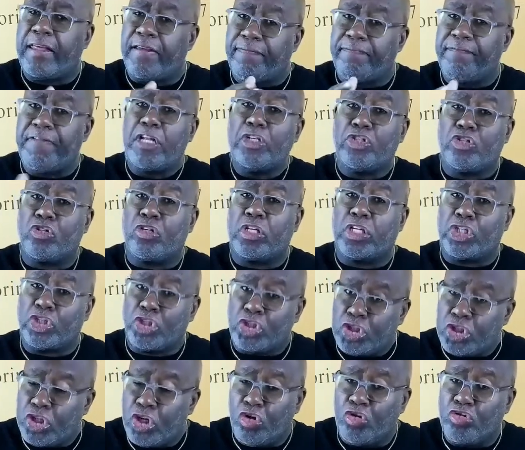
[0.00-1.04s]
eventually
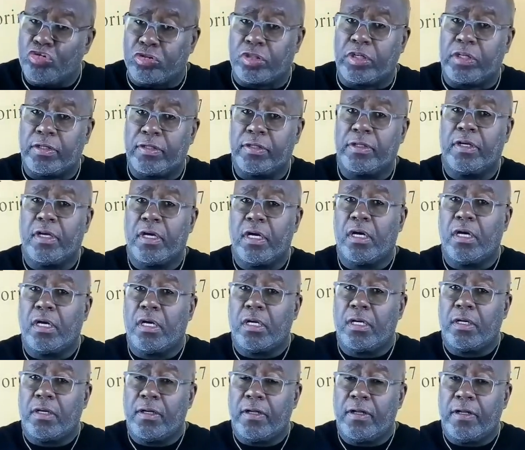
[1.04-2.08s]
children,
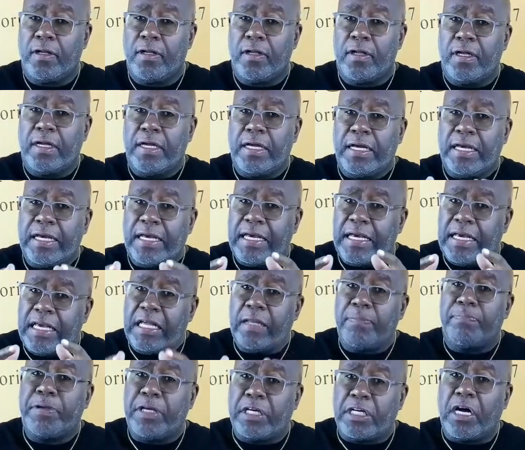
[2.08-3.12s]

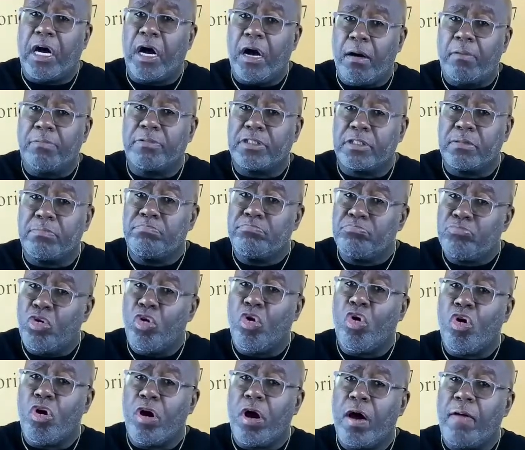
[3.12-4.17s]
it becomes
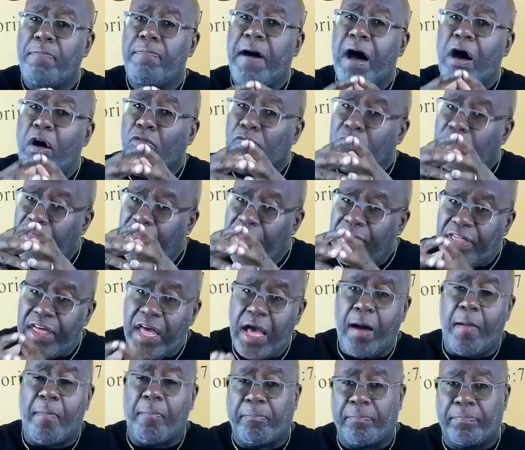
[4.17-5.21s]
more about
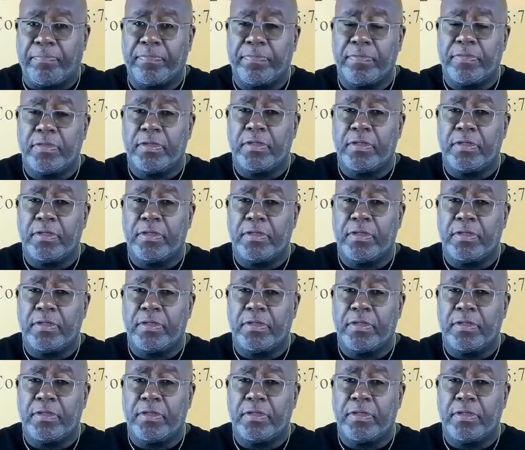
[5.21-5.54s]
them